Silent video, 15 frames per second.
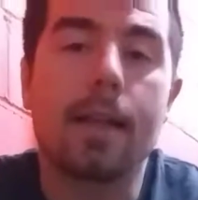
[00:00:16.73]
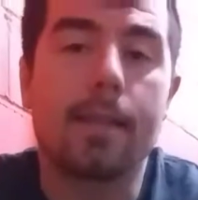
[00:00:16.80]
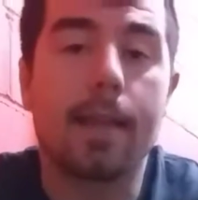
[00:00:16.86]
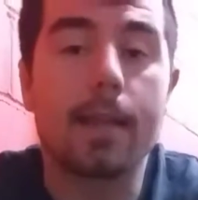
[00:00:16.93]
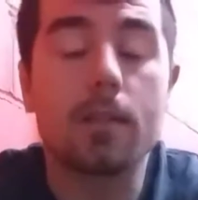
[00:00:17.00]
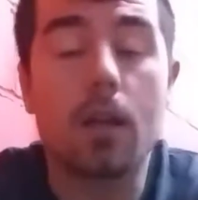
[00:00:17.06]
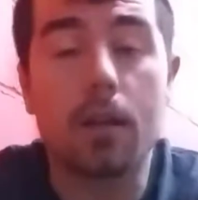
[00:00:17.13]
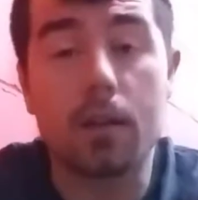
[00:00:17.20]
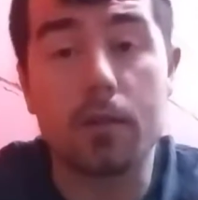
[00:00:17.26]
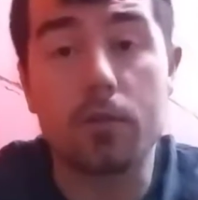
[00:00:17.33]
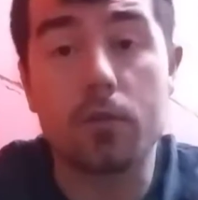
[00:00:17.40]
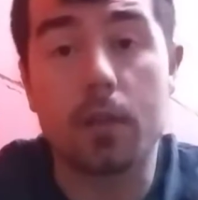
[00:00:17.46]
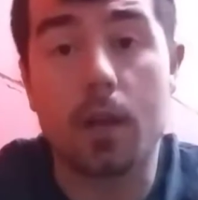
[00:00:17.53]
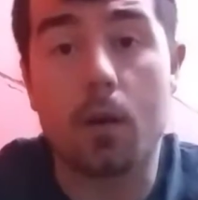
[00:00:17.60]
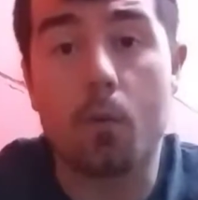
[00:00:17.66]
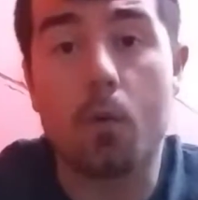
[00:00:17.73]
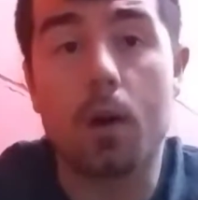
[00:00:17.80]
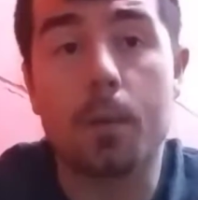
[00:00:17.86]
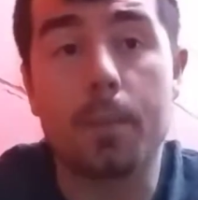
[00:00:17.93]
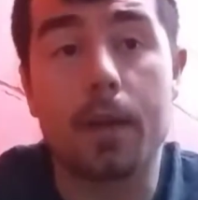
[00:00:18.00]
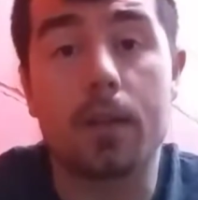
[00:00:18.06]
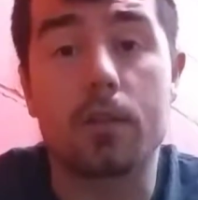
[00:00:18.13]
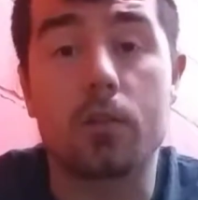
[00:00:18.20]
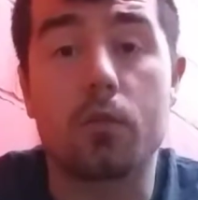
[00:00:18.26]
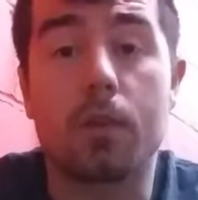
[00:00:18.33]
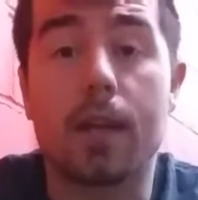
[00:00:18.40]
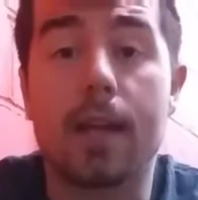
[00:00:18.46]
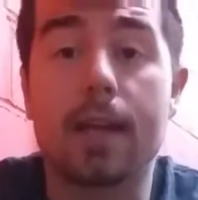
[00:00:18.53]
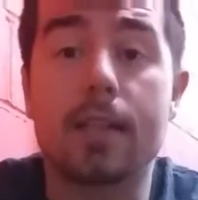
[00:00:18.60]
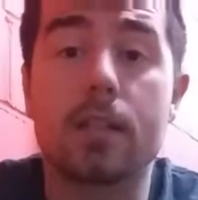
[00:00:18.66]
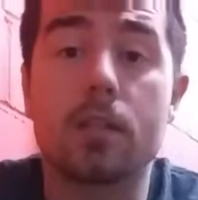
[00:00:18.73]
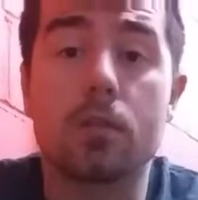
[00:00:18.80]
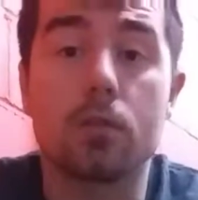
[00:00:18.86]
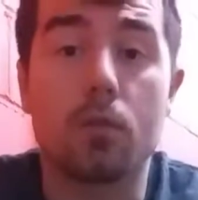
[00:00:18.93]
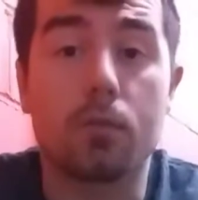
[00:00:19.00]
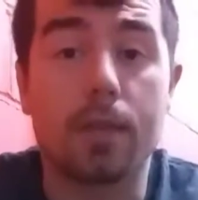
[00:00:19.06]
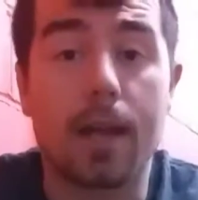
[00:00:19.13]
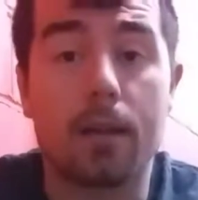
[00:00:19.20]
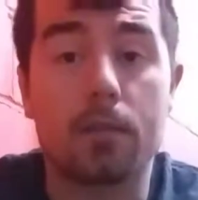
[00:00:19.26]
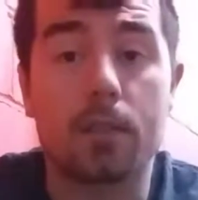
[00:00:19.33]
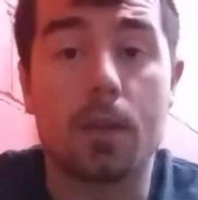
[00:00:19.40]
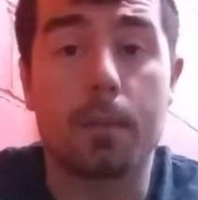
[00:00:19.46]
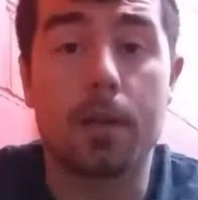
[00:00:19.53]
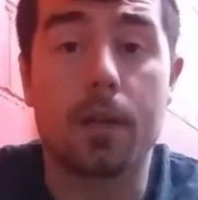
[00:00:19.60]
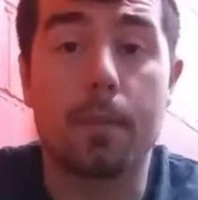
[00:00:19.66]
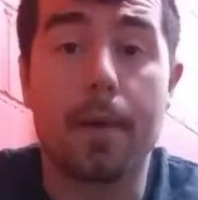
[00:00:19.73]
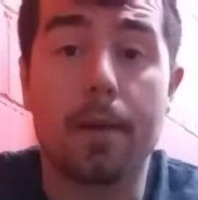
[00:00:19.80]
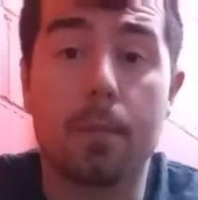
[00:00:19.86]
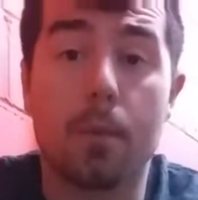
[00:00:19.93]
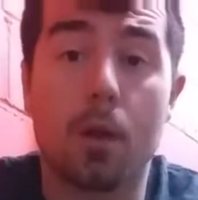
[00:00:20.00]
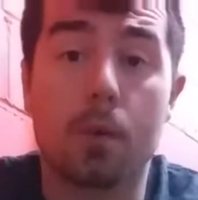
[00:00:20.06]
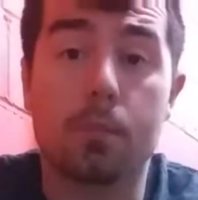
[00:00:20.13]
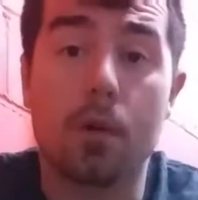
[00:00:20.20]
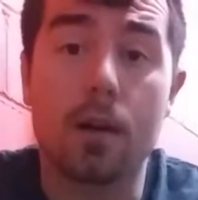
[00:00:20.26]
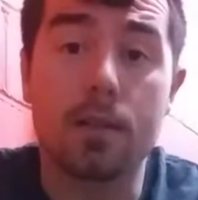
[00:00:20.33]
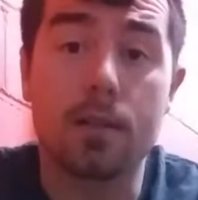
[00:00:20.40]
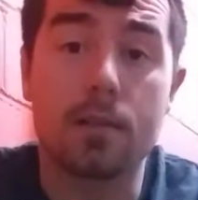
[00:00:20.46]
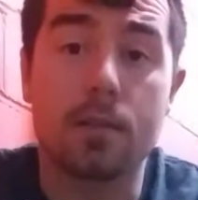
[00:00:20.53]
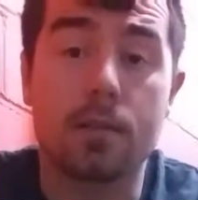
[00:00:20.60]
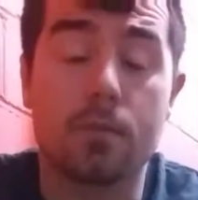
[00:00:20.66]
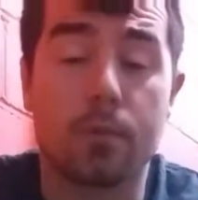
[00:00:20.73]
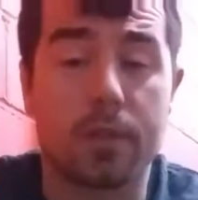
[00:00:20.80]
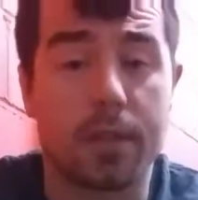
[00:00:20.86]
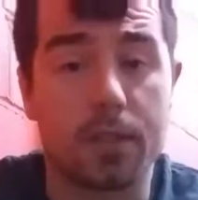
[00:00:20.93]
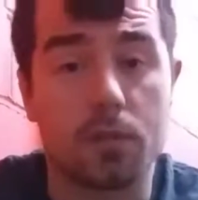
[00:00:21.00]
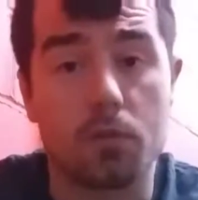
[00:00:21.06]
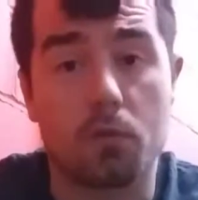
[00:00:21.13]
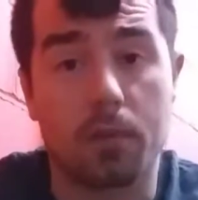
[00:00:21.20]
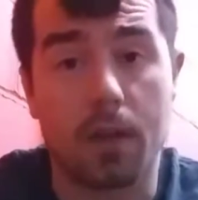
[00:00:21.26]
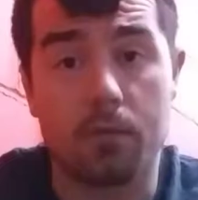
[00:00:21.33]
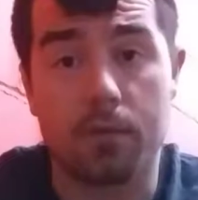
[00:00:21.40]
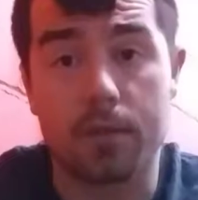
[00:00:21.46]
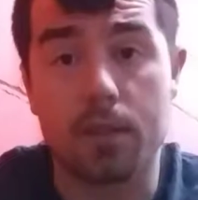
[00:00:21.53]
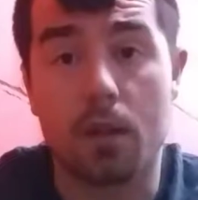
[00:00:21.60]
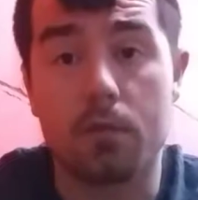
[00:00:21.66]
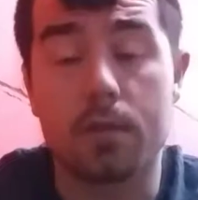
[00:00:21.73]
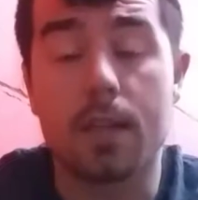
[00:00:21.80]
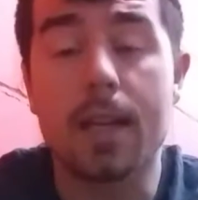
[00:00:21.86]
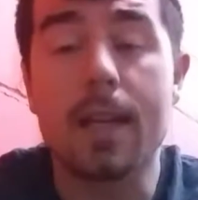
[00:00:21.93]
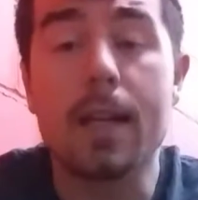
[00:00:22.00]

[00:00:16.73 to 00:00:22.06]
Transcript: That's not usually going to work because you can slow down some of your metabolic processes, which can slow down results.